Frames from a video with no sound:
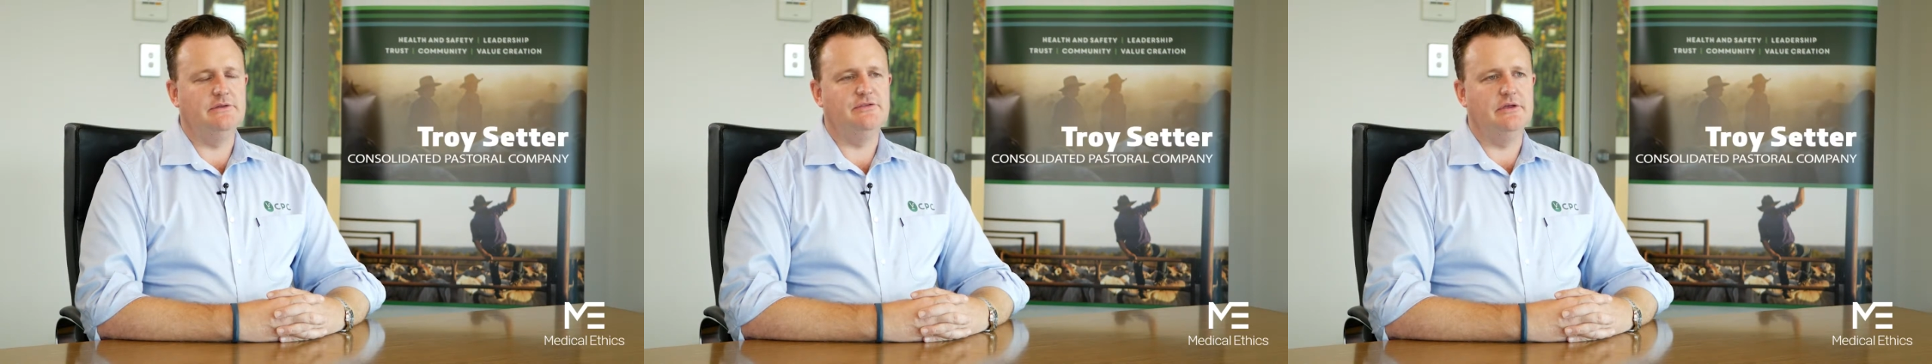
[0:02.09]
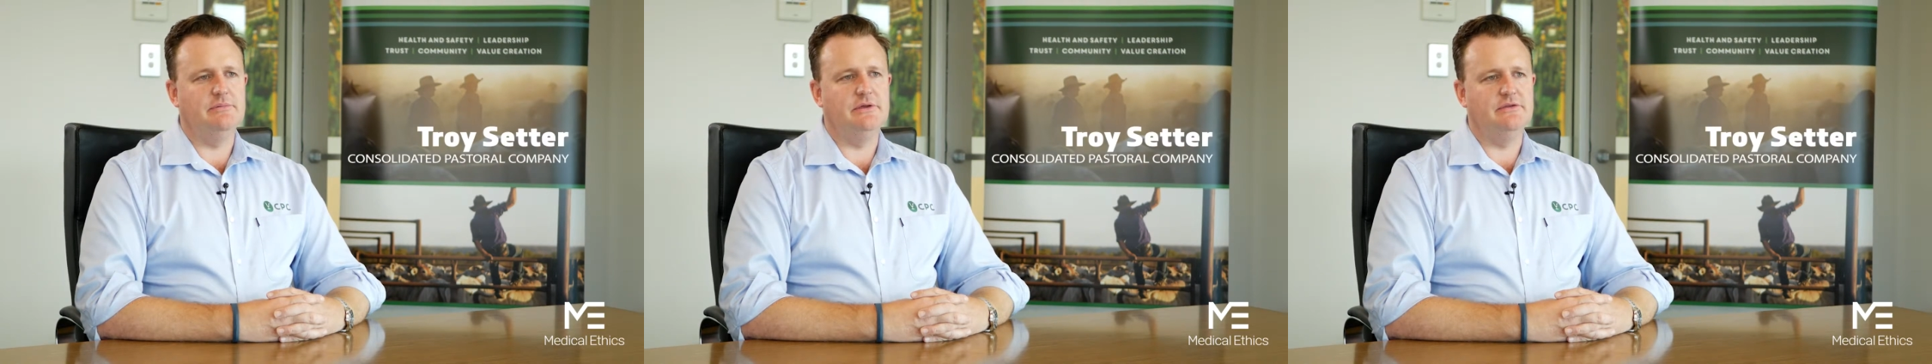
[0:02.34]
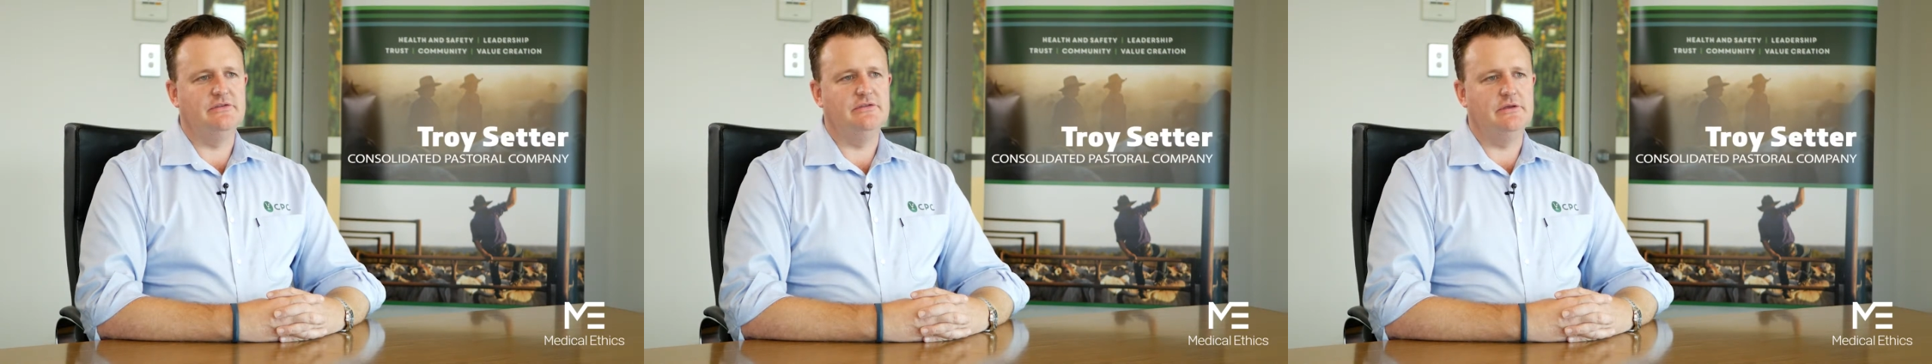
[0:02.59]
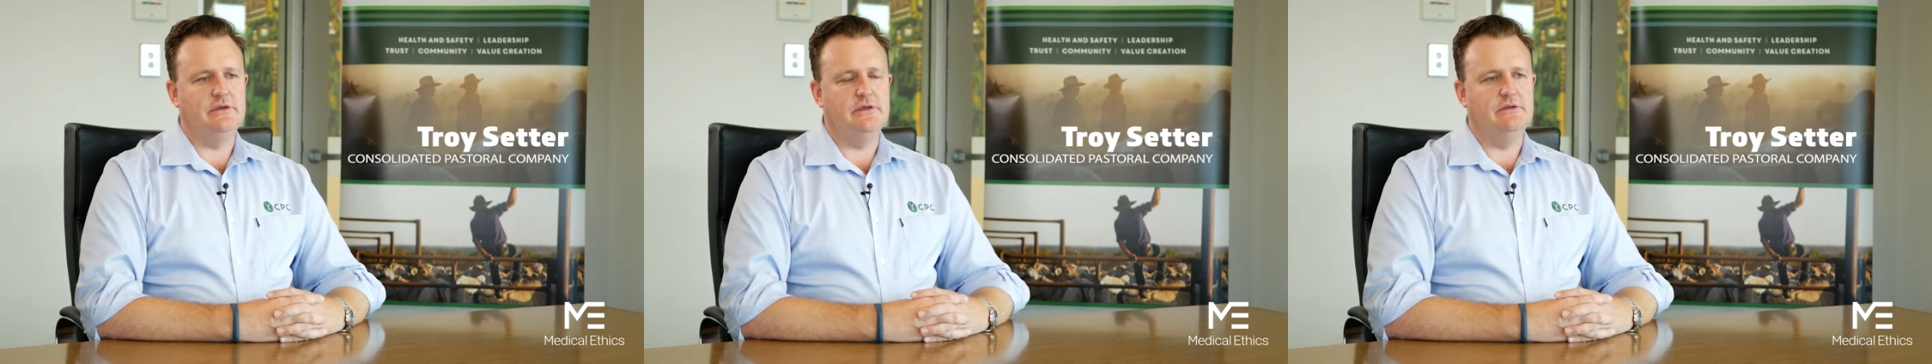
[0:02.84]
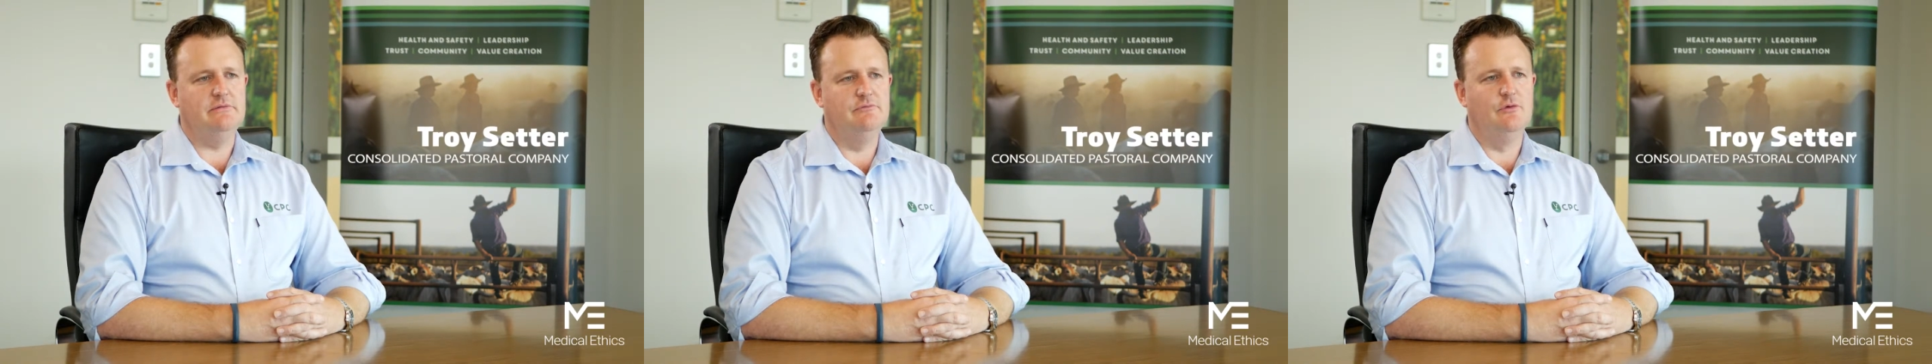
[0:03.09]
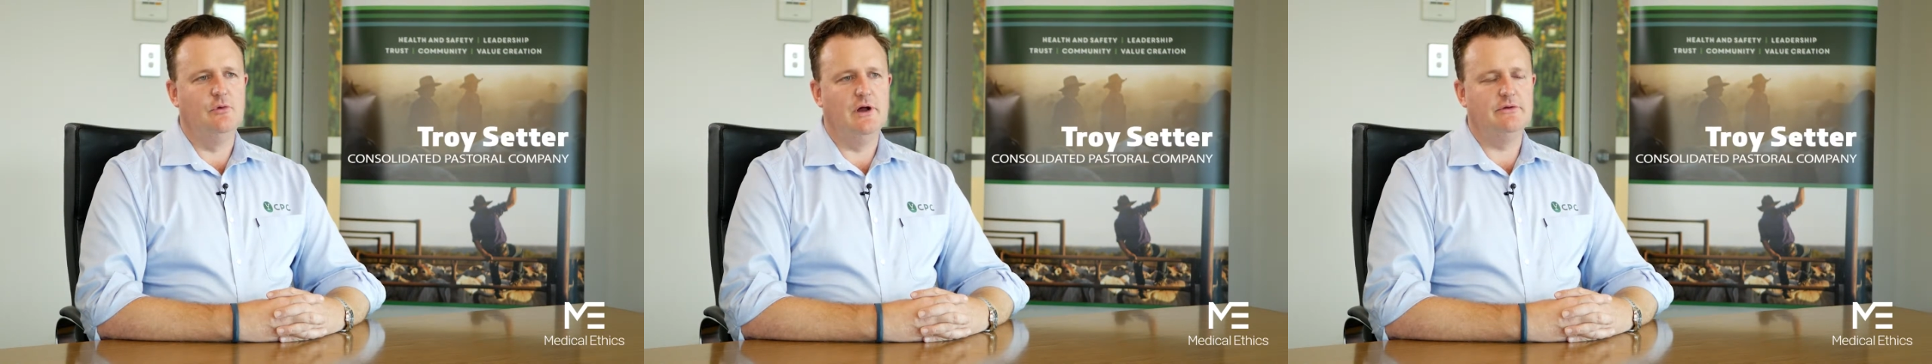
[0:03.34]
CPC
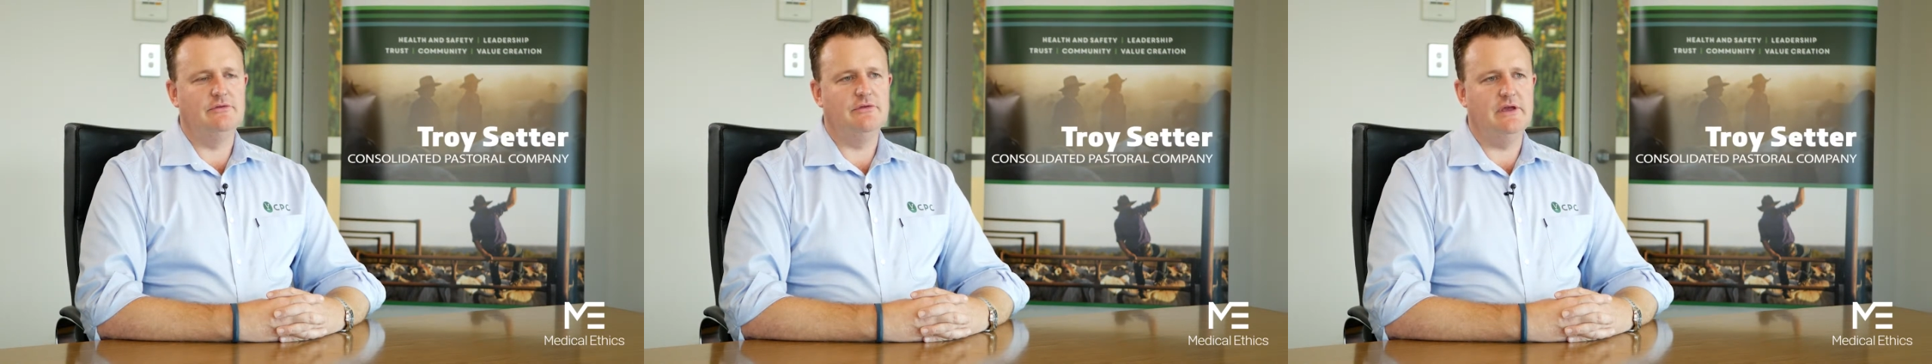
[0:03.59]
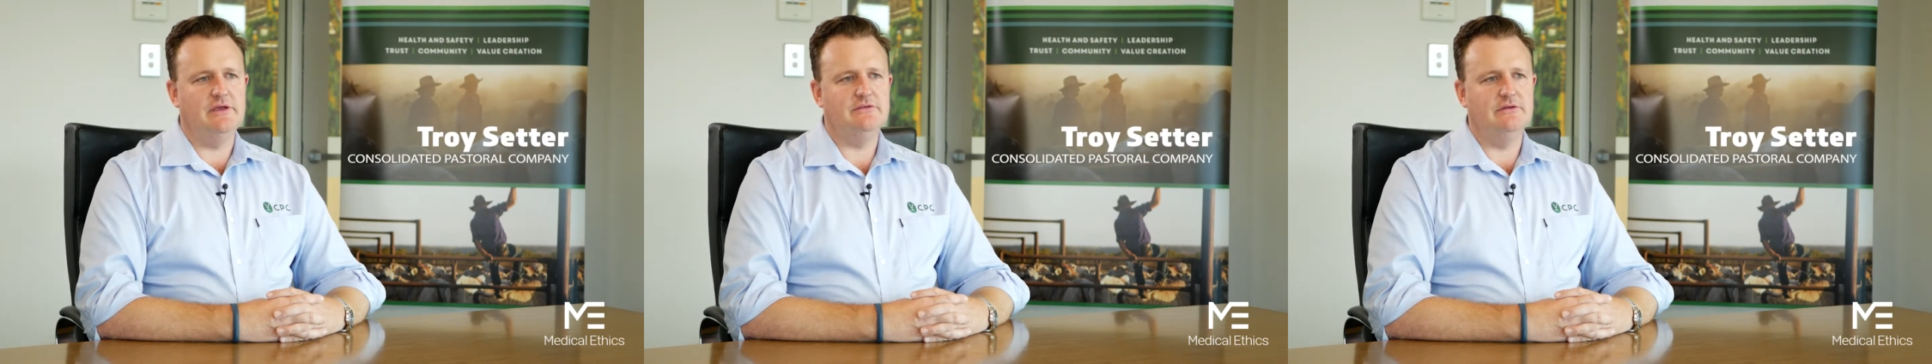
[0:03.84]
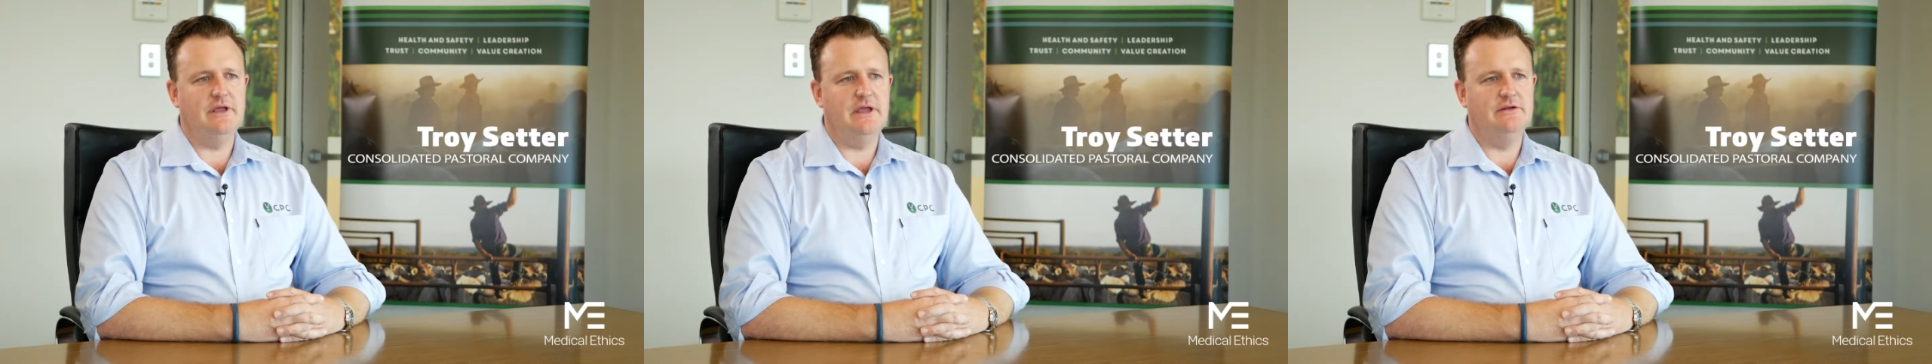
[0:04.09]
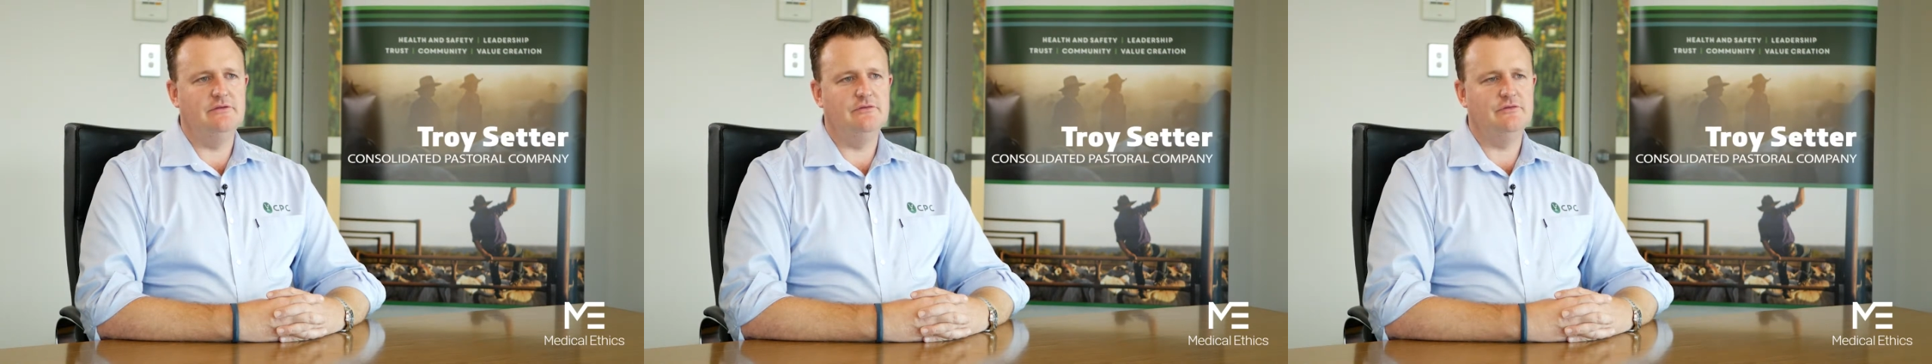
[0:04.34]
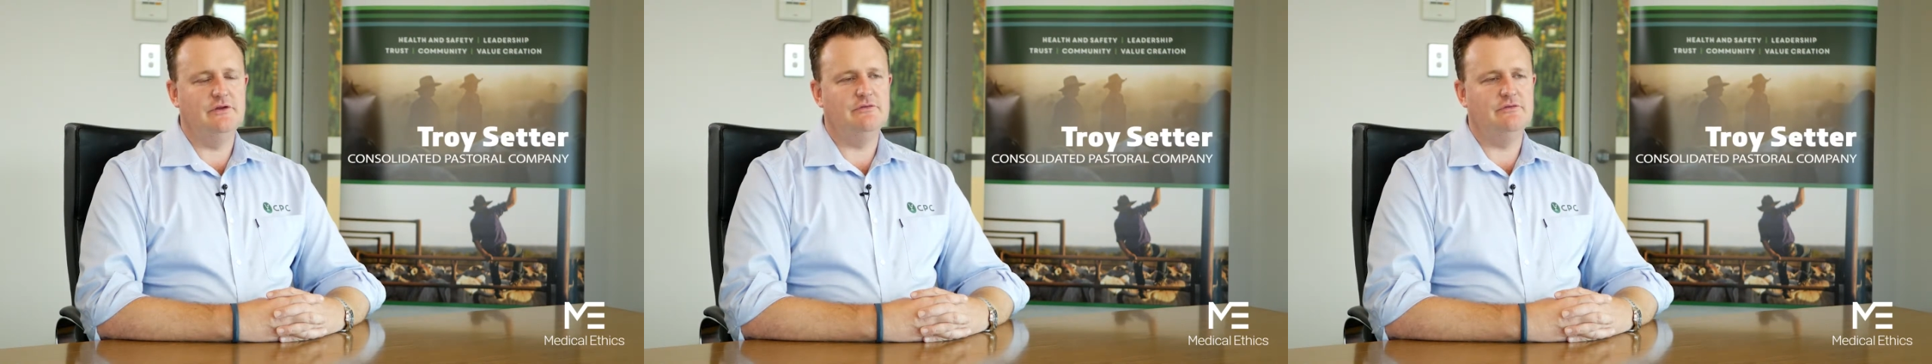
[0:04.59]
400,000 head of,